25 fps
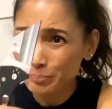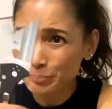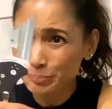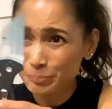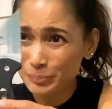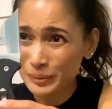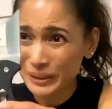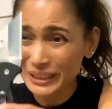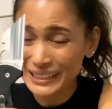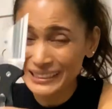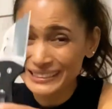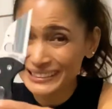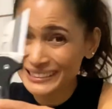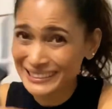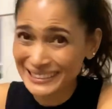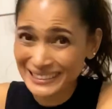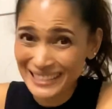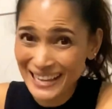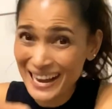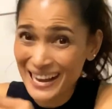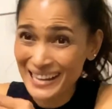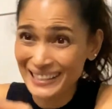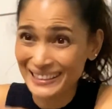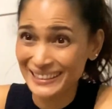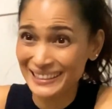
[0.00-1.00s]
but it's
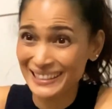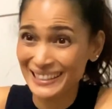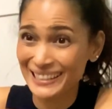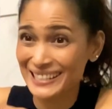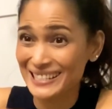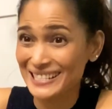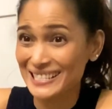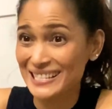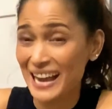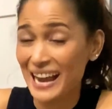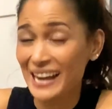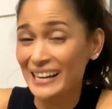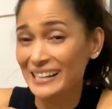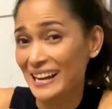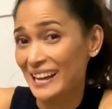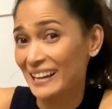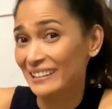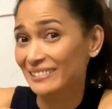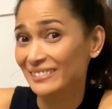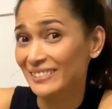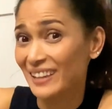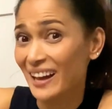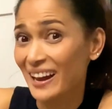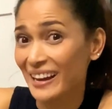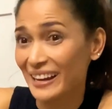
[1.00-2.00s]
not the design I
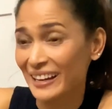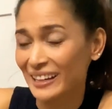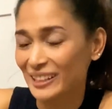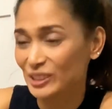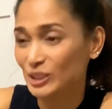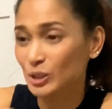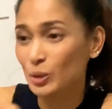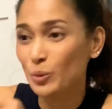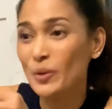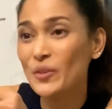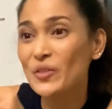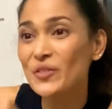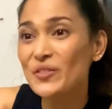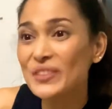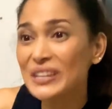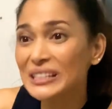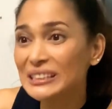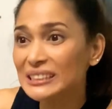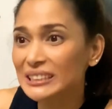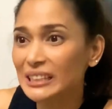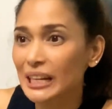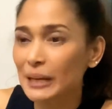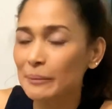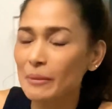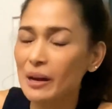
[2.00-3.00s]
like. So when this
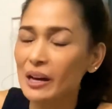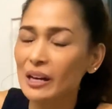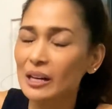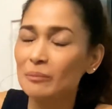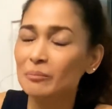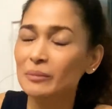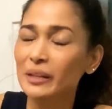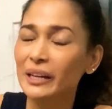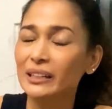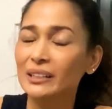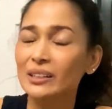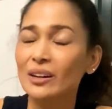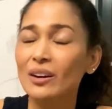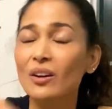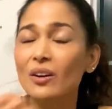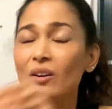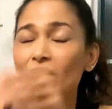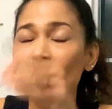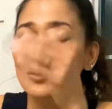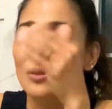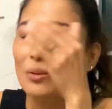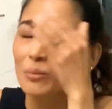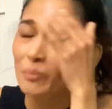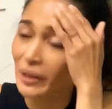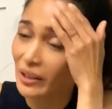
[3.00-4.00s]
came out, I'm like,
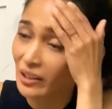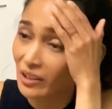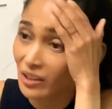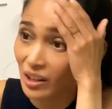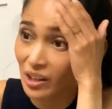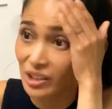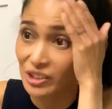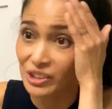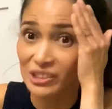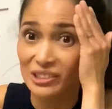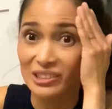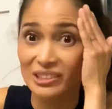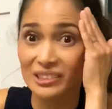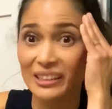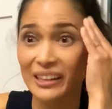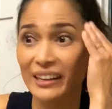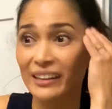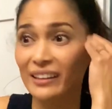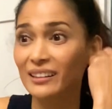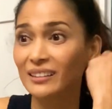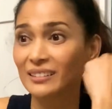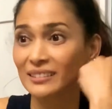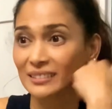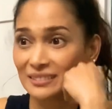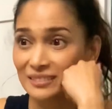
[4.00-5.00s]
oh my gosh, it's
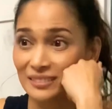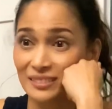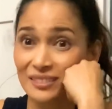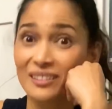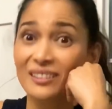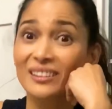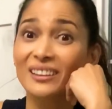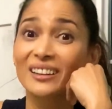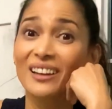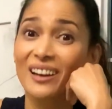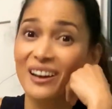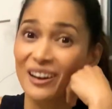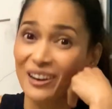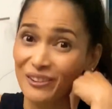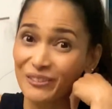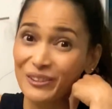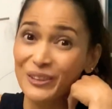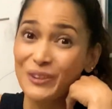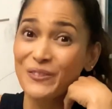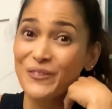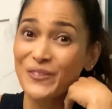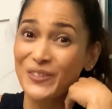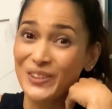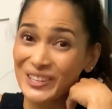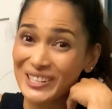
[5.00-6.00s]
like love
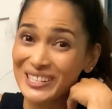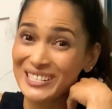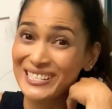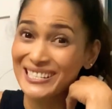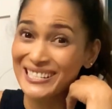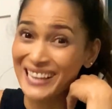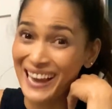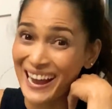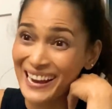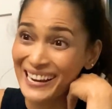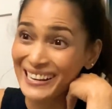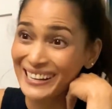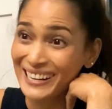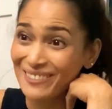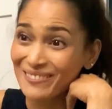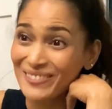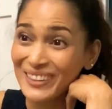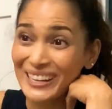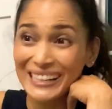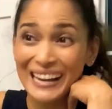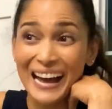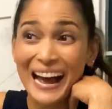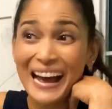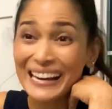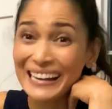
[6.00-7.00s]
at first sight. I'm
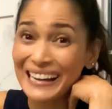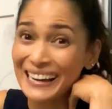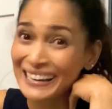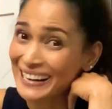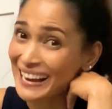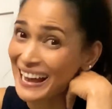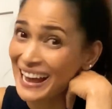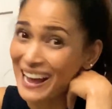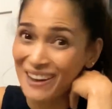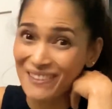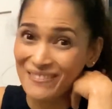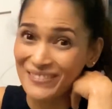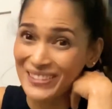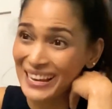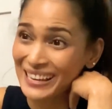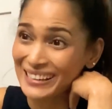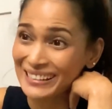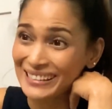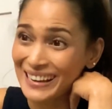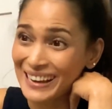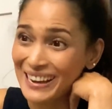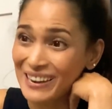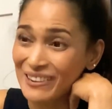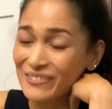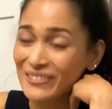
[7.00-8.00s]
like, I gotta have that
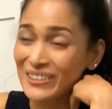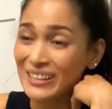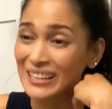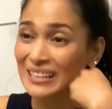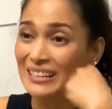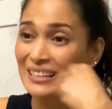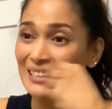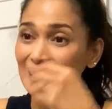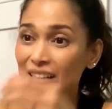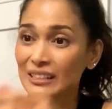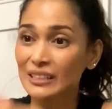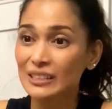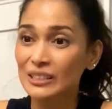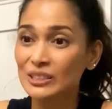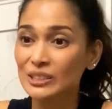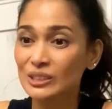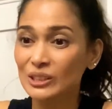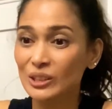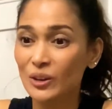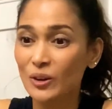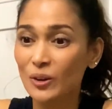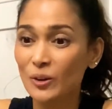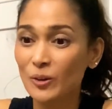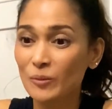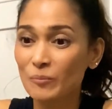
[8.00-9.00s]
knife.
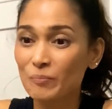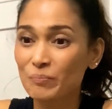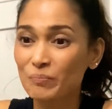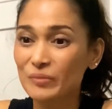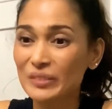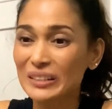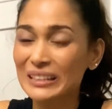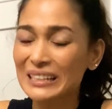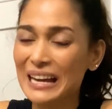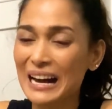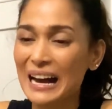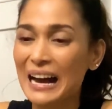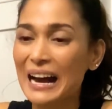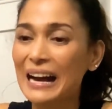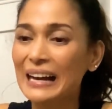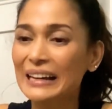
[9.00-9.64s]
So yeah,